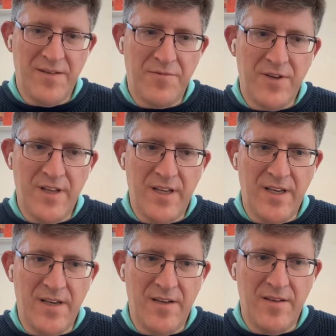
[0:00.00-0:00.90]
Yeah, for
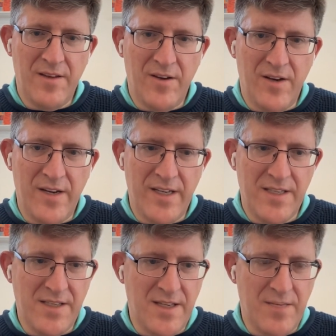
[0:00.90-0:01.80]
the uh, the
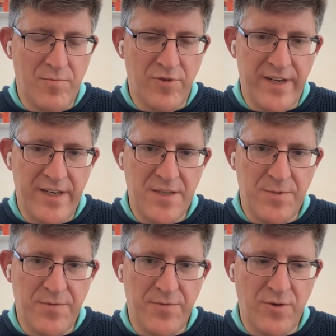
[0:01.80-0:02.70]
audience, the brand is
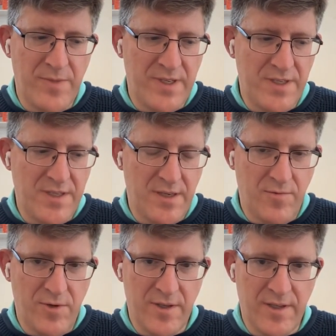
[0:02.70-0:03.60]
performance
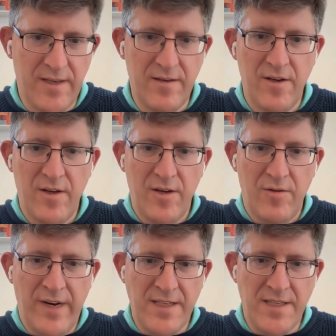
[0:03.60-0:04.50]
uh, work that
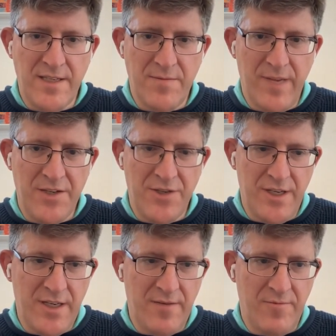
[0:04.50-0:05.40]
Rex is
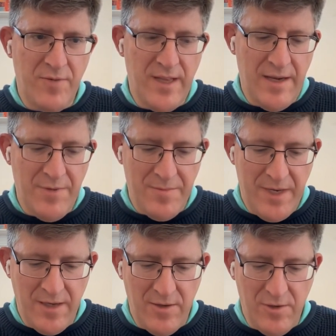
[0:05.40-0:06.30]
mentioning with
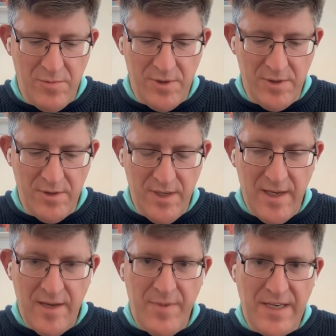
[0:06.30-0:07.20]
MMA Global
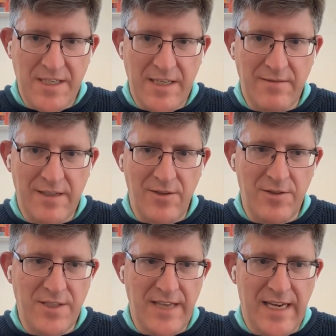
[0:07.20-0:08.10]
basically
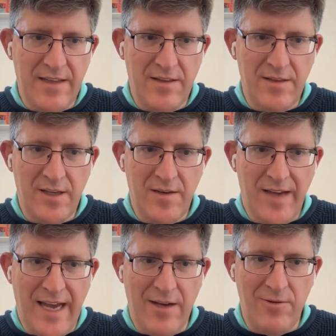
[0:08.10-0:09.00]
looks at uh,
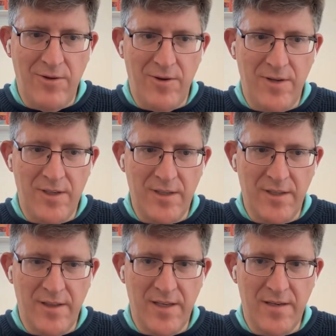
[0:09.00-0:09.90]
how
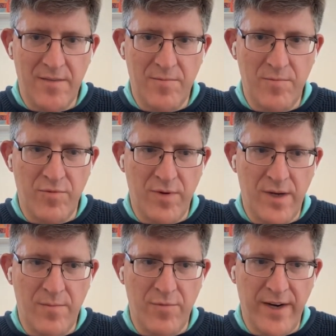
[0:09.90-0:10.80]
long the
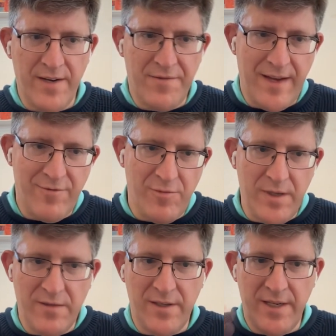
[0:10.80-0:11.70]
uh, brand
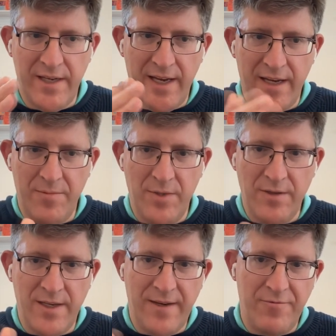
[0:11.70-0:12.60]
favorability and
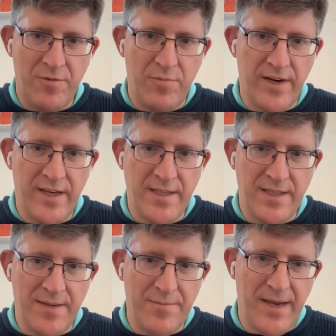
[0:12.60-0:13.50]
ability to, for brand
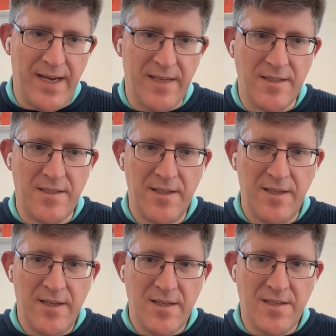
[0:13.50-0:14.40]
to impact
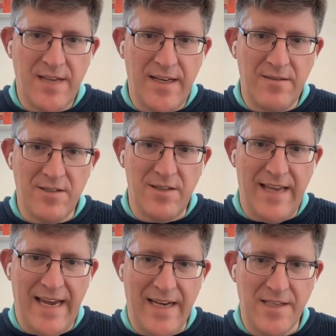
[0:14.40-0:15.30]
sales
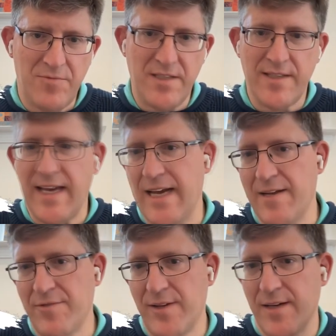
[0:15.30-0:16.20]
lasts. What's the
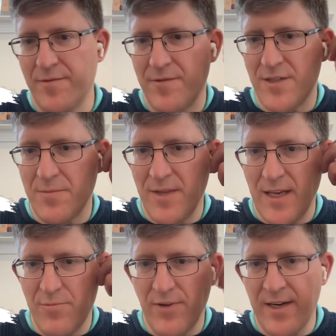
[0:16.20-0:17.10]
half life of some of
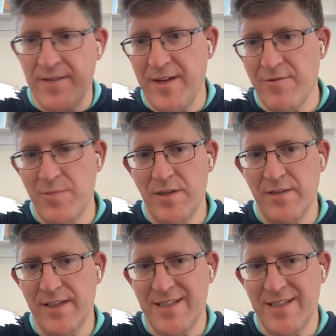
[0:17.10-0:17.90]
that brand favorability?